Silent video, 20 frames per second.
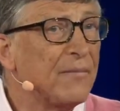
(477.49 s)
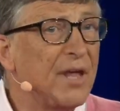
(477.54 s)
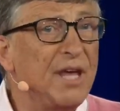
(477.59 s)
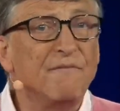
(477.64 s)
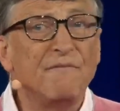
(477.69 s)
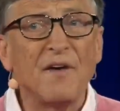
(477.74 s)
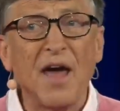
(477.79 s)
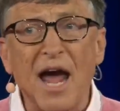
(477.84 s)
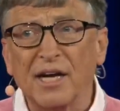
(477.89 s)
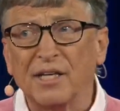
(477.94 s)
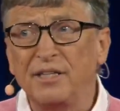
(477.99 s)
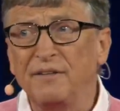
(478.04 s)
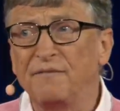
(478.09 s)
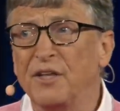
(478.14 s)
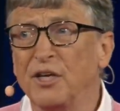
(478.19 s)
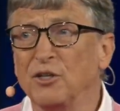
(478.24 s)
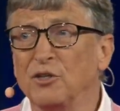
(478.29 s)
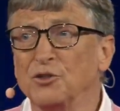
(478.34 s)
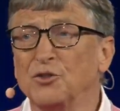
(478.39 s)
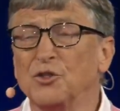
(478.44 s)
In fact, if
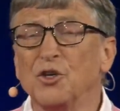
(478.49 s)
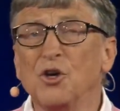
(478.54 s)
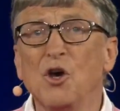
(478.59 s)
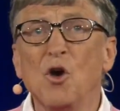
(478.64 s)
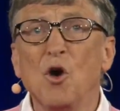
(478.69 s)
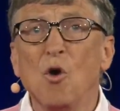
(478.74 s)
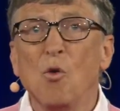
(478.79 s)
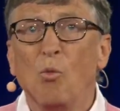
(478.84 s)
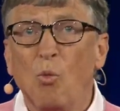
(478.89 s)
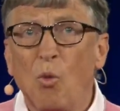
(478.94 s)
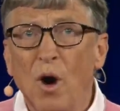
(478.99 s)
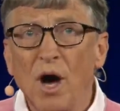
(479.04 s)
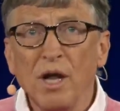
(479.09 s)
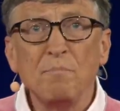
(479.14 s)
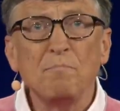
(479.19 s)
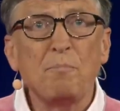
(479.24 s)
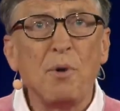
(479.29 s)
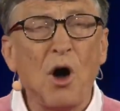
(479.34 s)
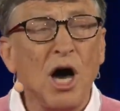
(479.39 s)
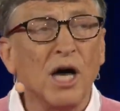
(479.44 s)
there's
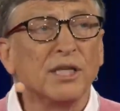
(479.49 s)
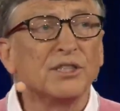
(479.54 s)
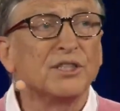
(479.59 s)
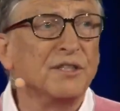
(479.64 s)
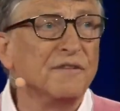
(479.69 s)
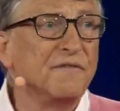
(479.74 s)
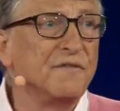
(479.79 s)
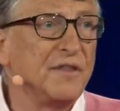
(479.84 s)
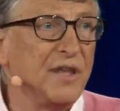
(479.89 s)
one positive